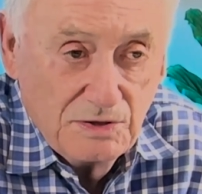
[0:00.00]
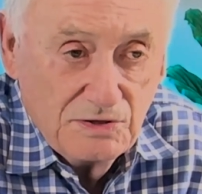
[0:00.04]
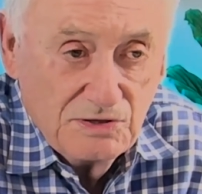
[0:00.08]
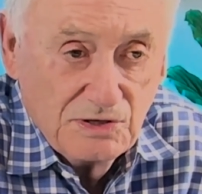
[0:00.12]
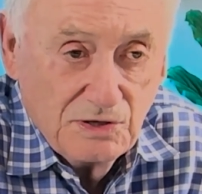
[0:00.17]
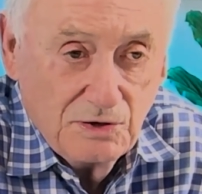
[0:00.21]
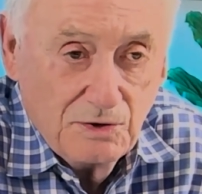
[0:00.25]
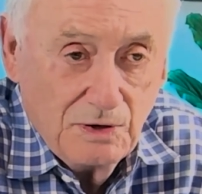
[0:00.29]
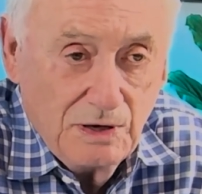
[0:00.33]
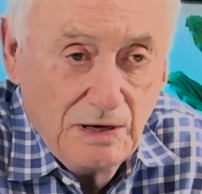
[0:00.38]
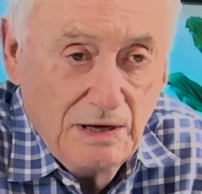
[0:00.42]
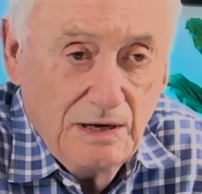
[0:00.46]

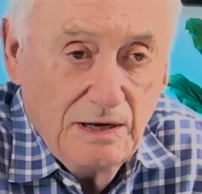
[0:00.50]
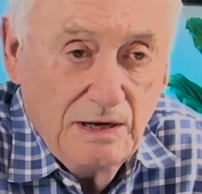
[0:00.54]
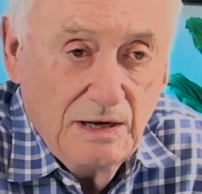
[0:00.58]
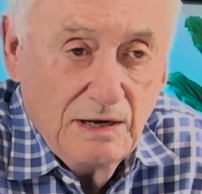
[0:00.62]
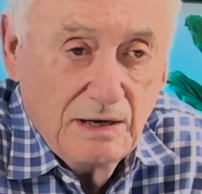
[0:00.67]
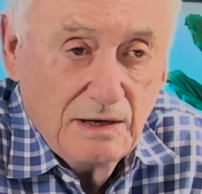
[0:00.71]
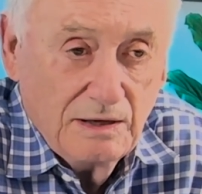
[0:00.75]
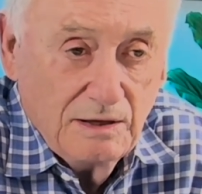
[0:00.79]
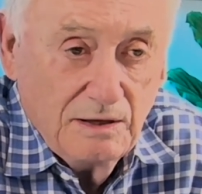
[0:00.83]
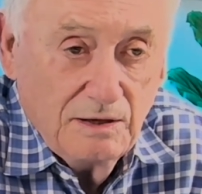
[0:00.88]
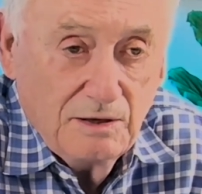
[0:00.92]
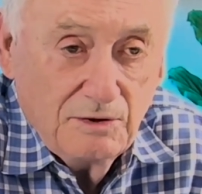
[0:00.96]
So,
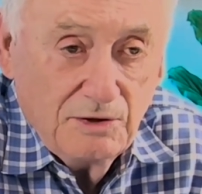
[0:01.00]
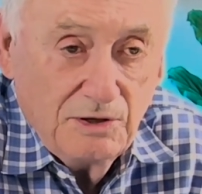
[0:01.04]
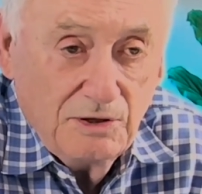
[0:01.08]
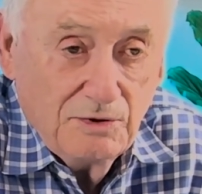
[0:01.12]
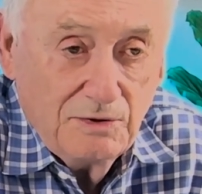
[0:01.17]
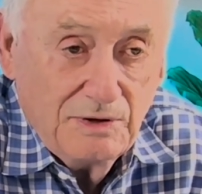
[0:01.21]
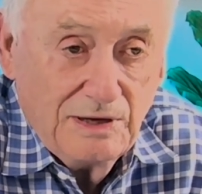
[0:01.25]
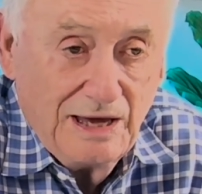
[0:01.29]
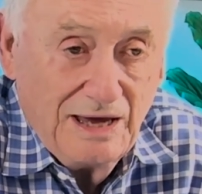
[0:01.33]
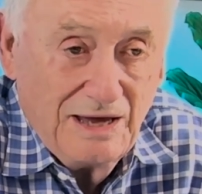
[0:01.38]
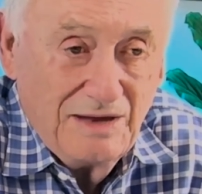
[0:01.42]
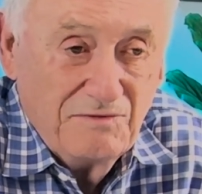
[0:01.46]
you know, you
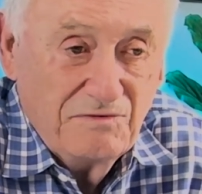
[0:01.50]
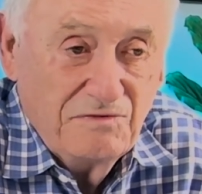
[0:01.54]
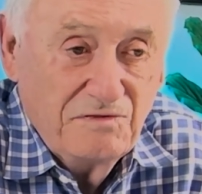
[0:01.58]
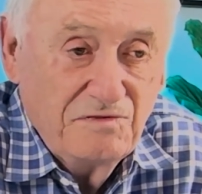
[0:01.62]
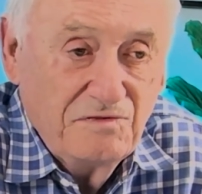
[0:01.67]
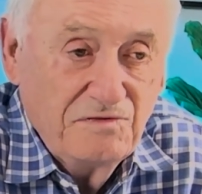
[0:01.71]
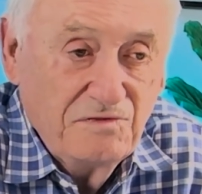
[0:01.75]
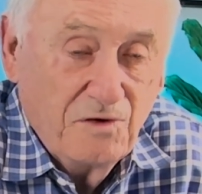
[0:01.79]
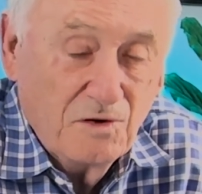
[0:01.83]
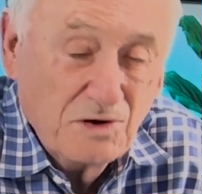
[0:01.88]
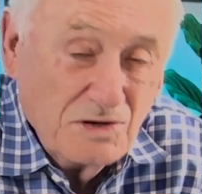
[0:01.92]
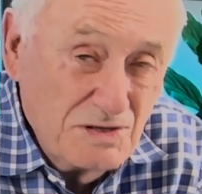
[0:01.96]
can't
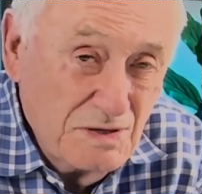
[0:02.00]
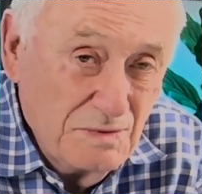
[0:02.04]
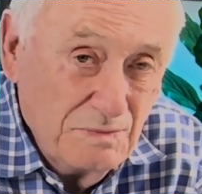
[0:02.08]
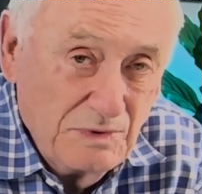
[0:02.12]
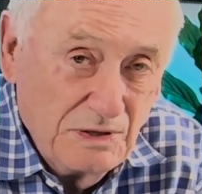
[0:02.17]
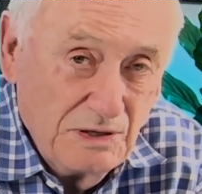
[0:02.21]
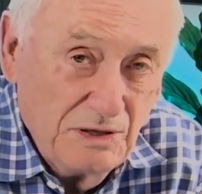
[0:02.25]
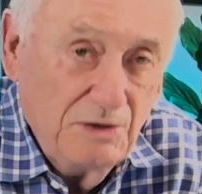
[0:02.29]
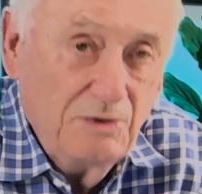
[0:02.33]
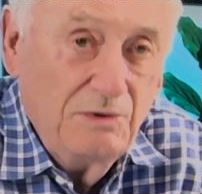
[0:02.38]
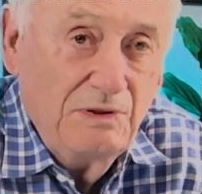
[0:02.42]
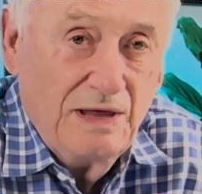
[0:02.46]
force them to
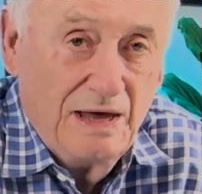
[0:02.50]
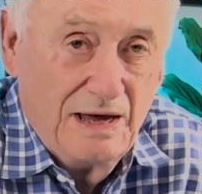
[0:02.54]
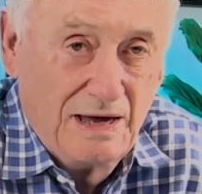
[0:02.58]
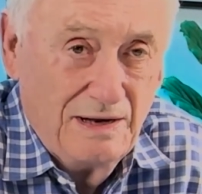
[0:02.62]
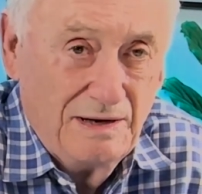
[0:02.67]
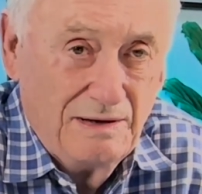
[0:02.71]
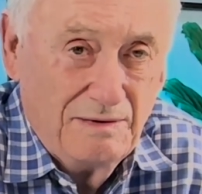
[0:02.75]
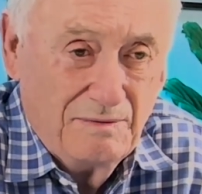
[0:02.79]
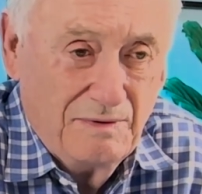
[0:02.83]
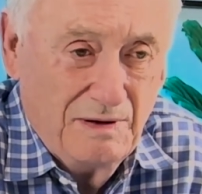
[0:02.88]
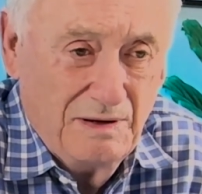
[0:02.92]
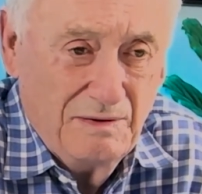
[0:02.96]
do that